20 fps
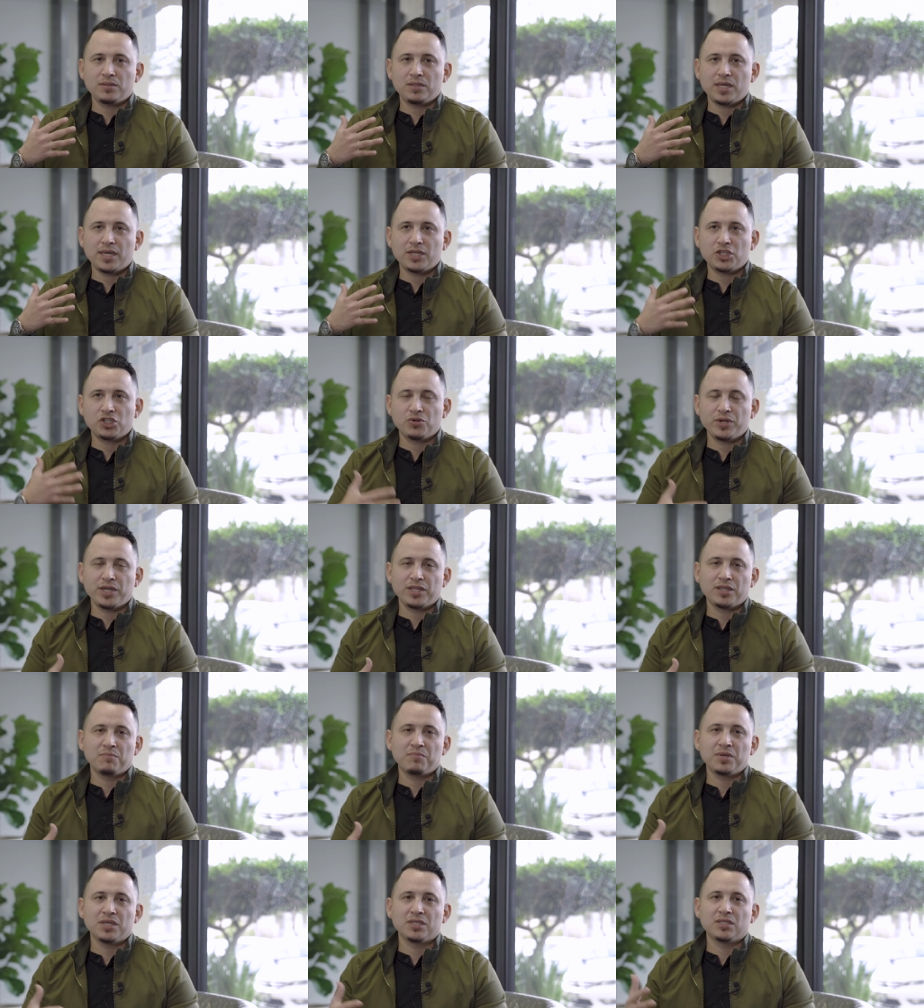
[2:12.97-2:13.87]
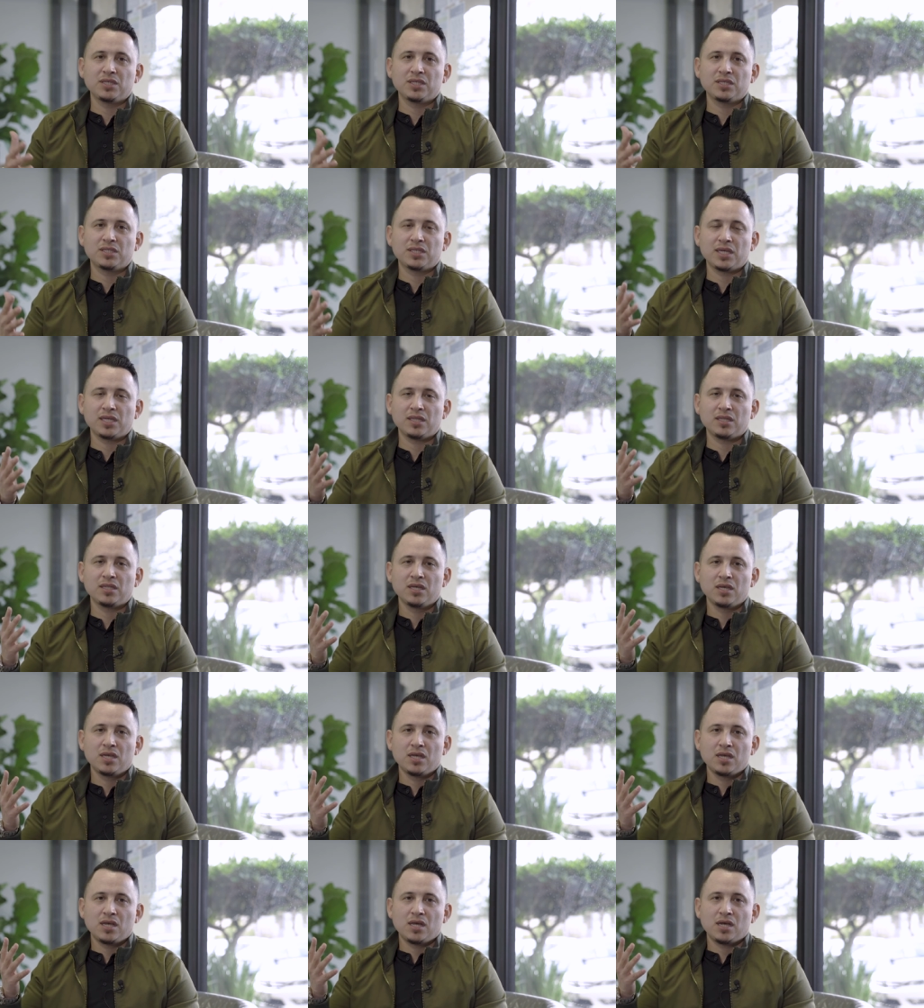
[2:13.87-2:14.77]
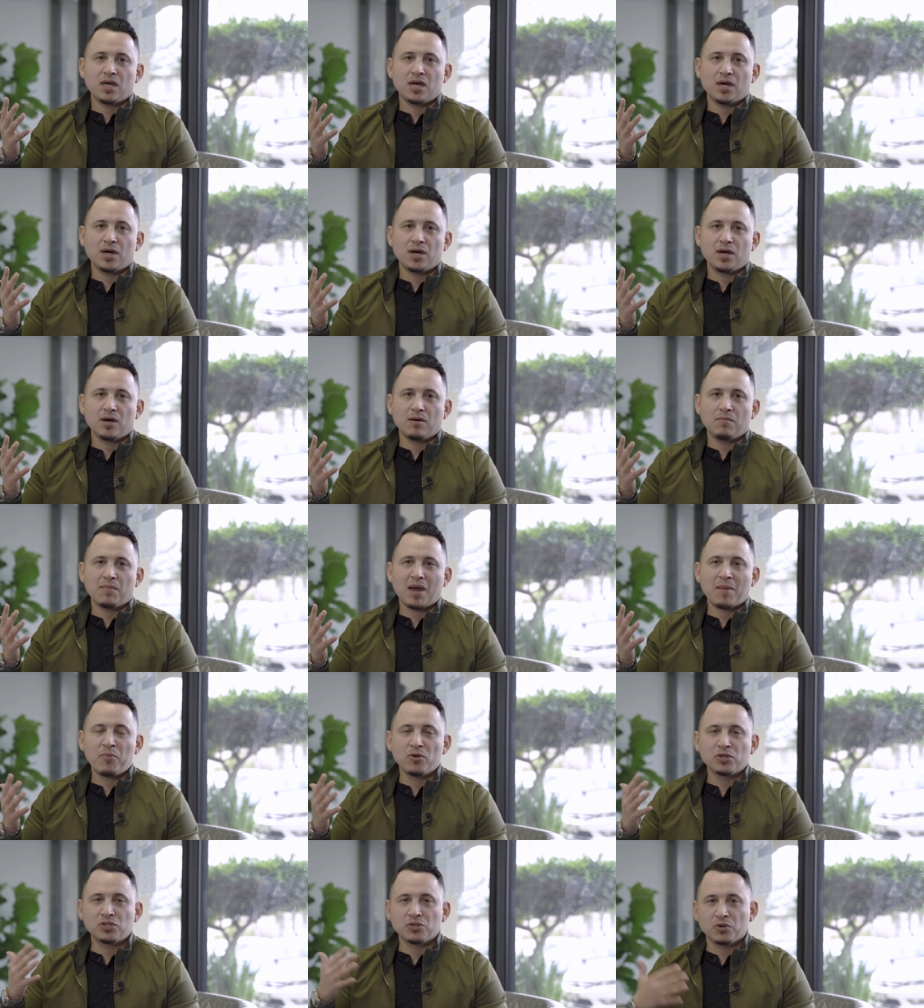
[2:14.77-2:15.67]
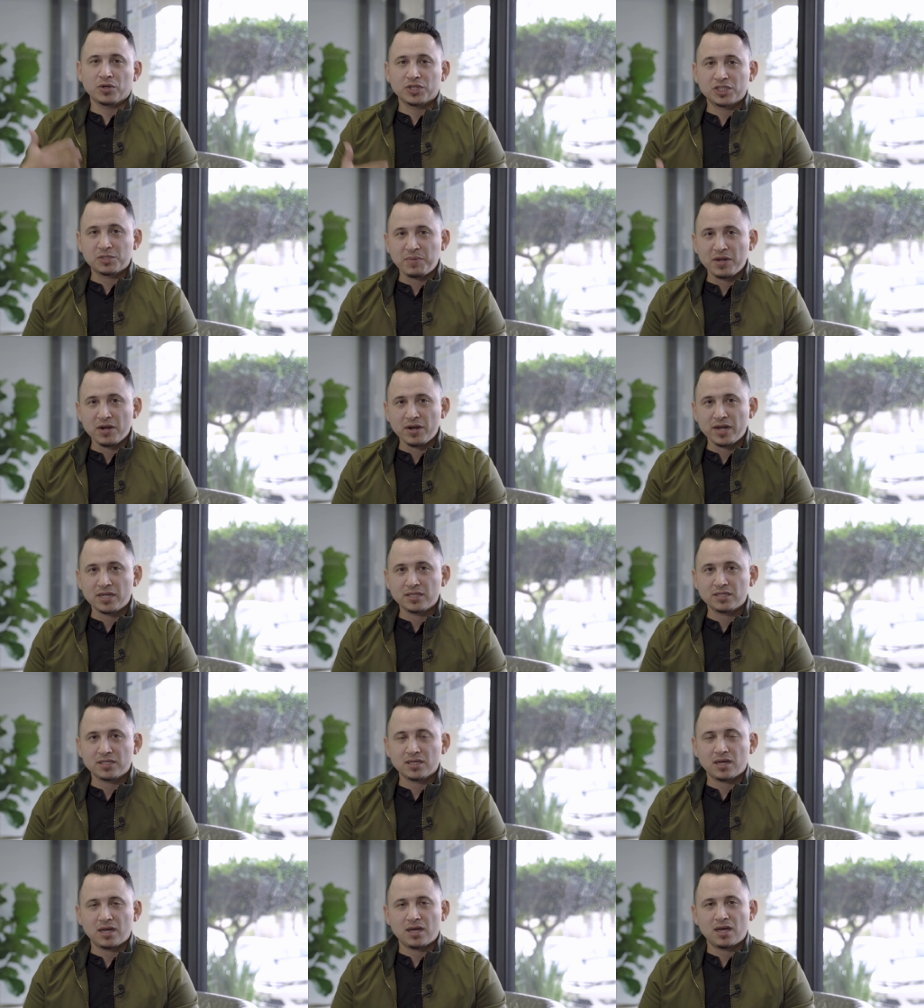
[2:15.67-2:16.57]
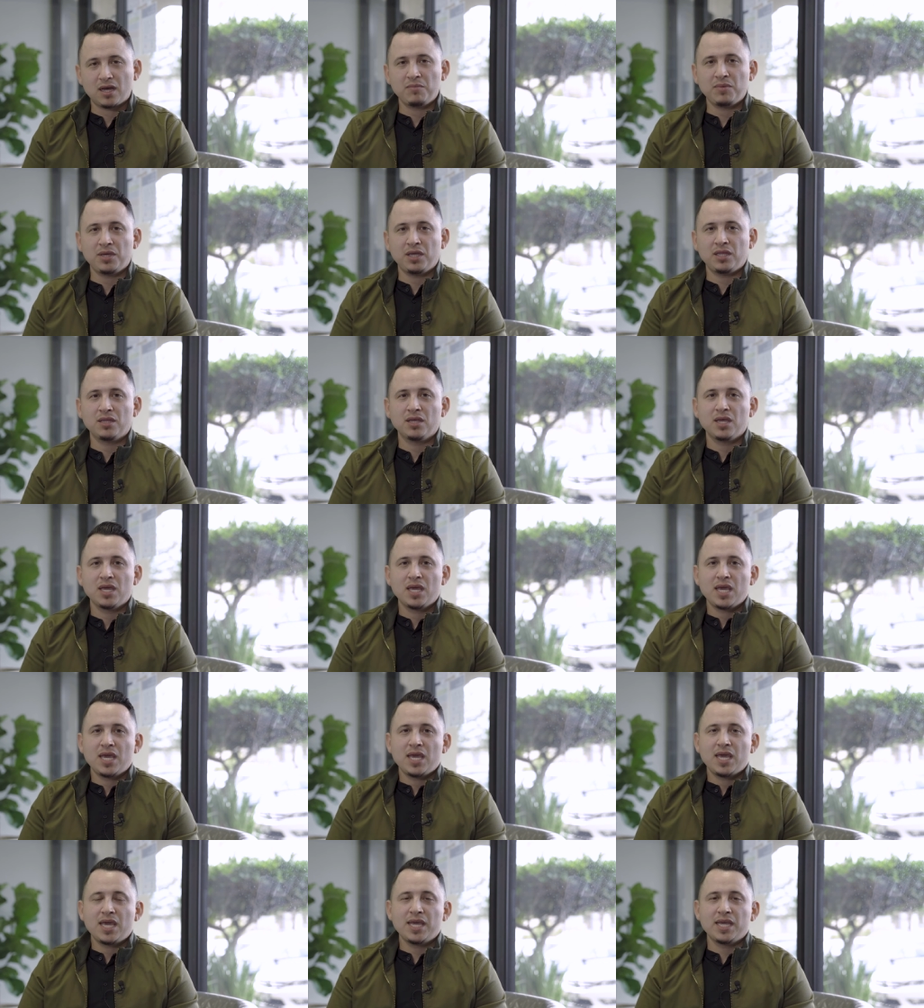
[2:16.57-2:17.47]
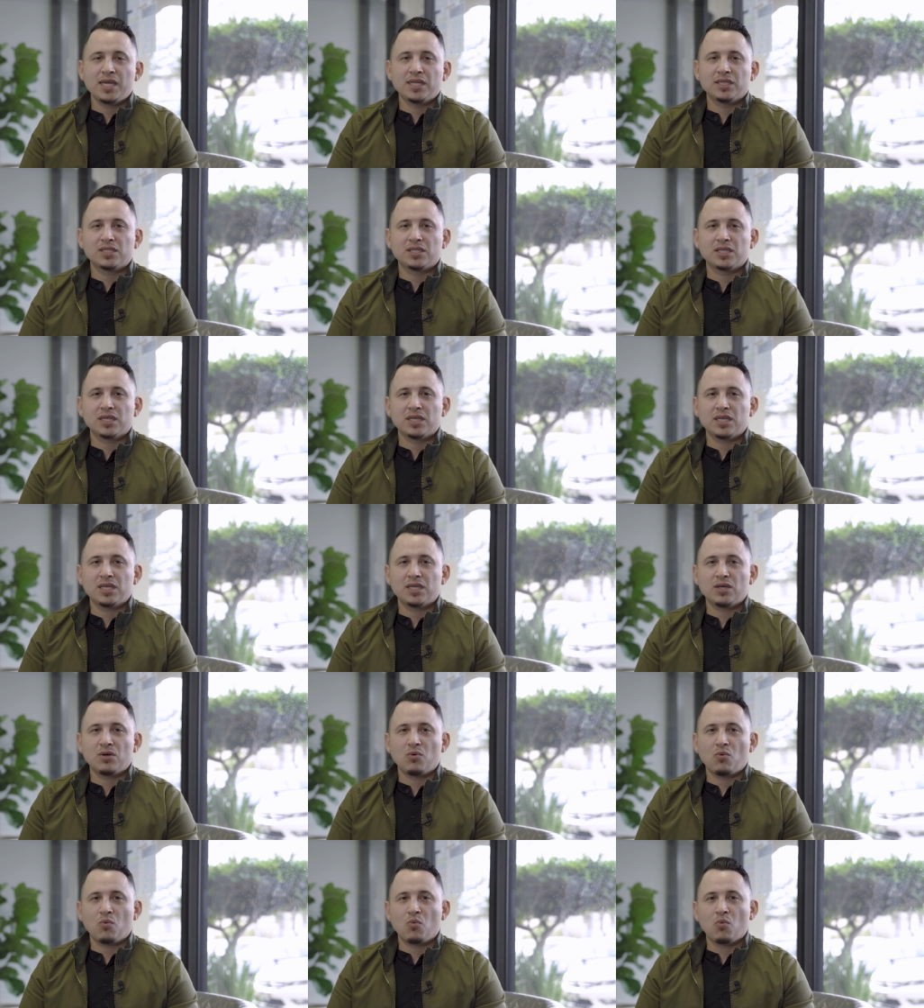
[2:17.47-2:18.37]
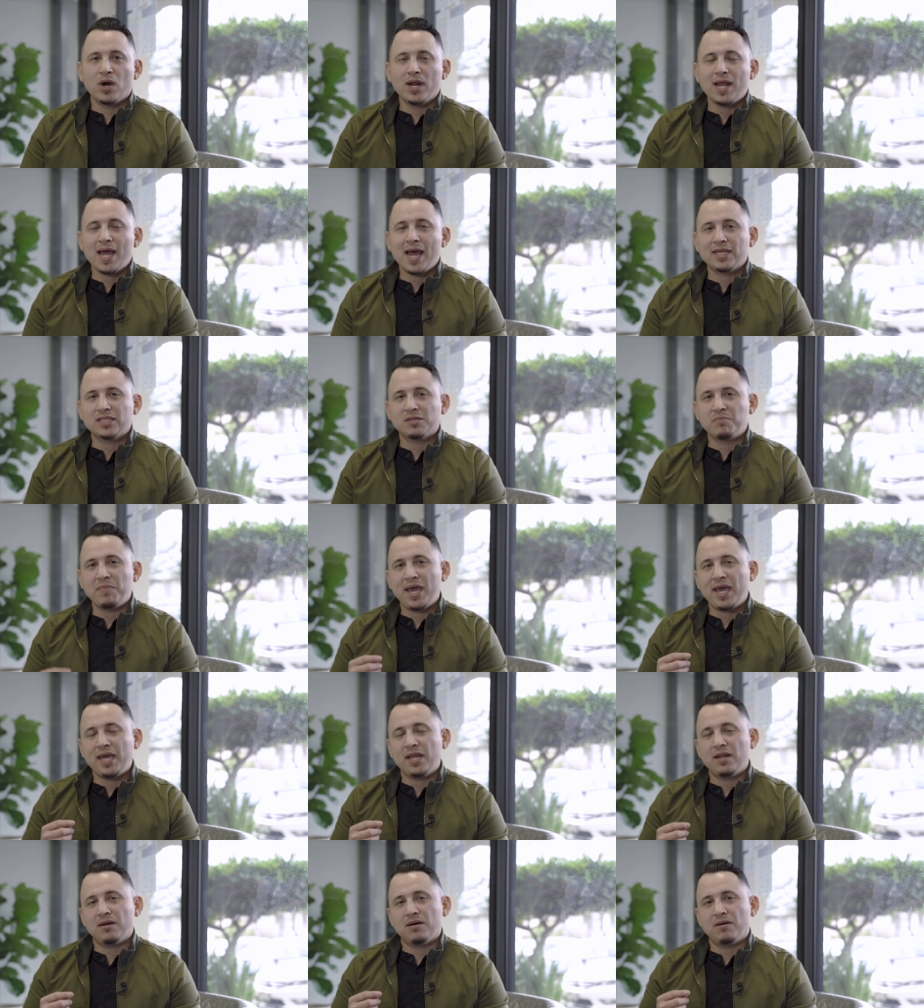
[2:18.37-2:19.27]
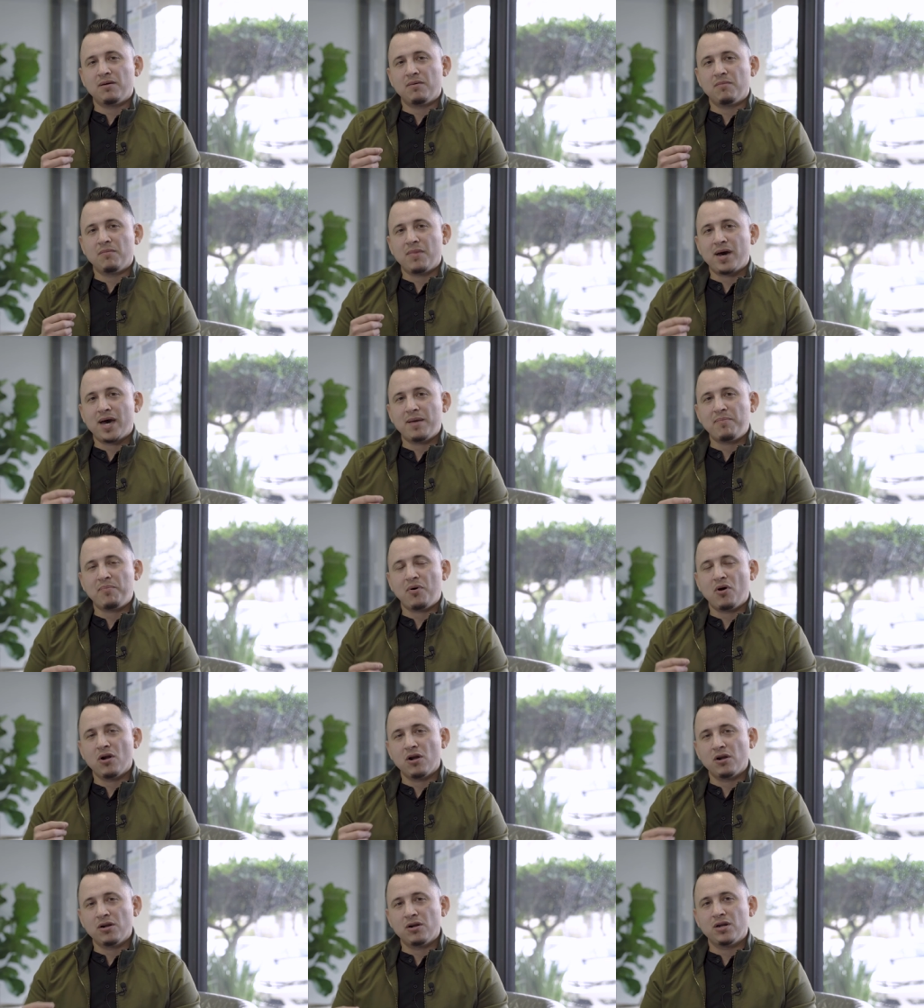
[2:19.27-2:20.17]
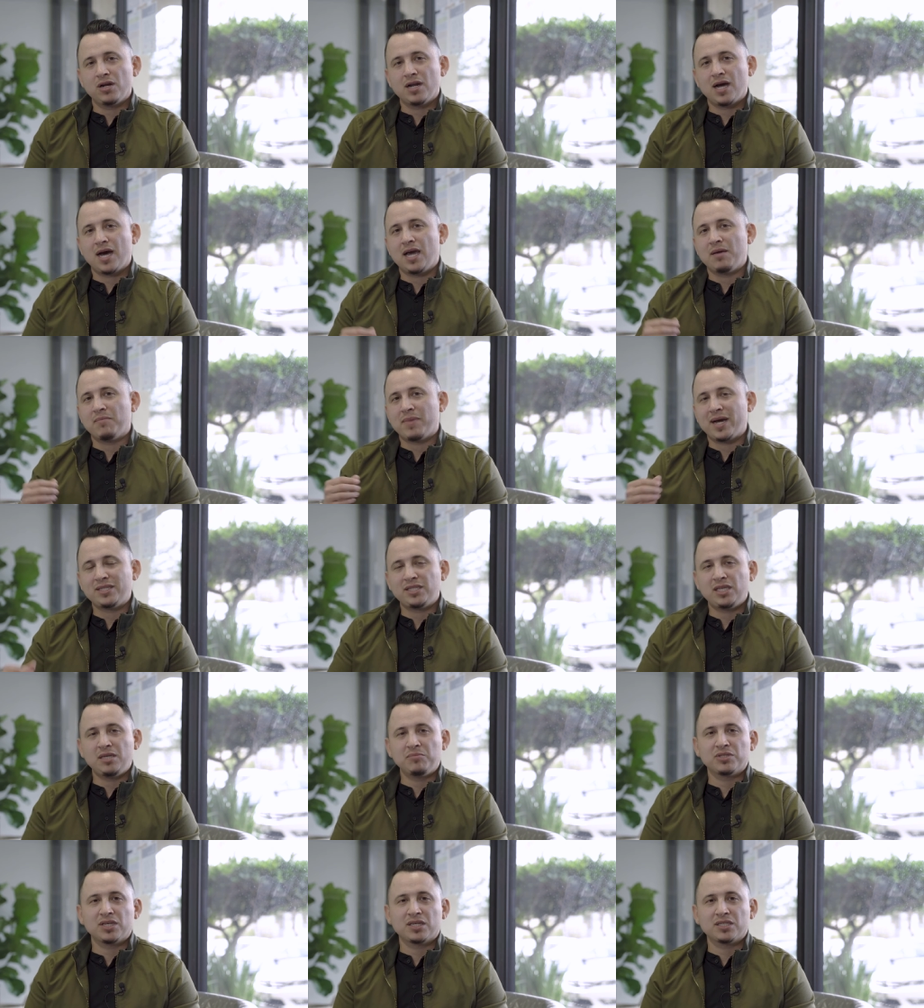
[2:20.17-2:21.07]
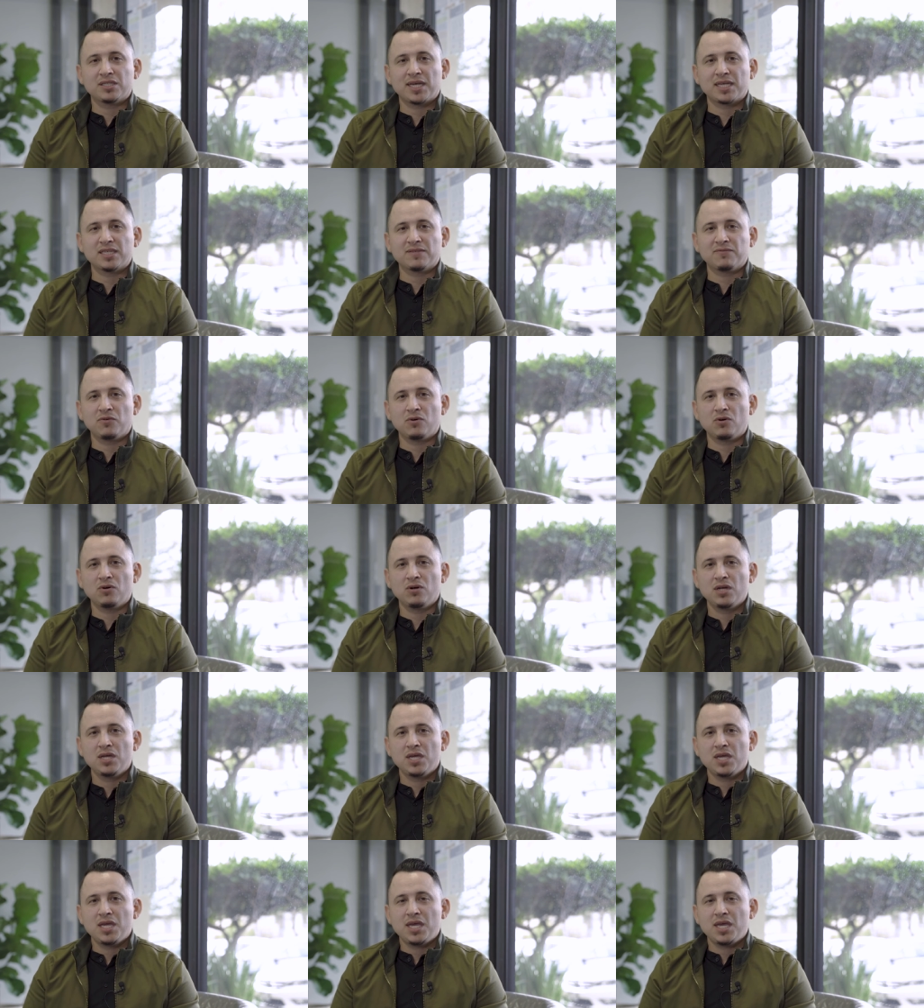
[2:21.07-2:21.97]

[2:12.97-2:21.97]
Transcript: history in the business and my personal experience, I mean, is what has made my partner and my team successful